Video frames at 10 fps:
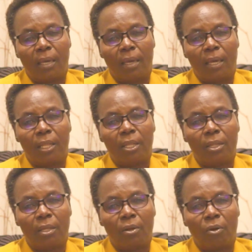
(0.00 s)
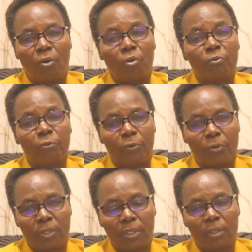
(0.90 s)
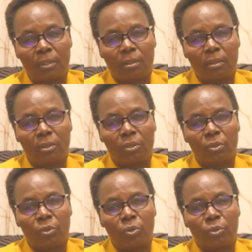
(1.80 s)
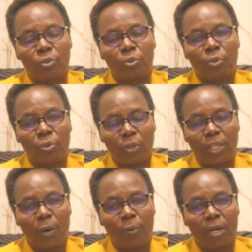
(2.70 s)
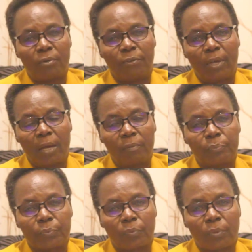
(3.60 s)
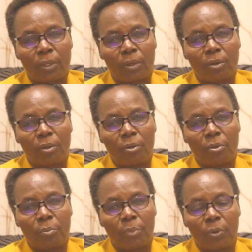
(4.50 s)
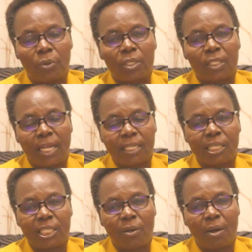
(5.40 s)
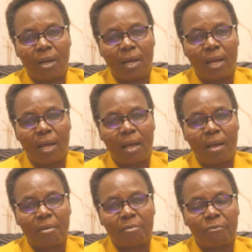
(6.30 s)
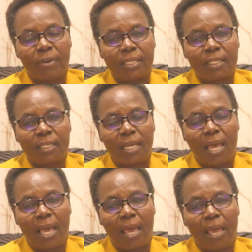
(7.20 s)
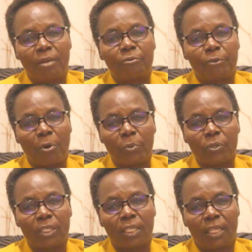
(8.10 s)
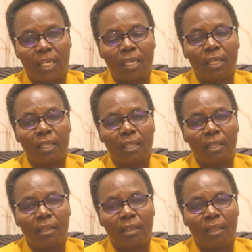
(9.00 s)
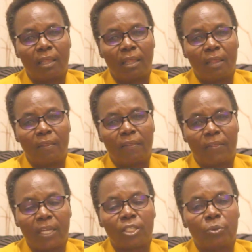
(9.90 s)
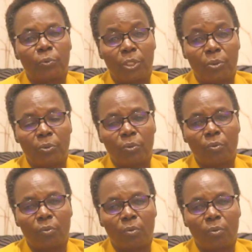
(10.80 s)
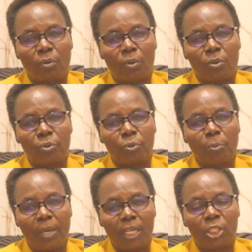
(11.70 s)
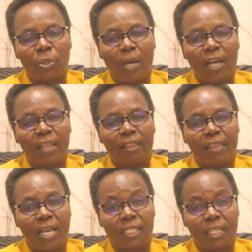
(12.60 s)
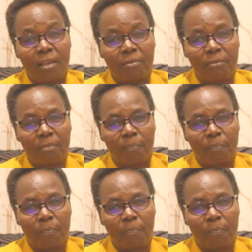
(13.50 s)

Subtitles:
and on phone to know their welfare, because that is our first and foremost thing that we do, to make sure they are safe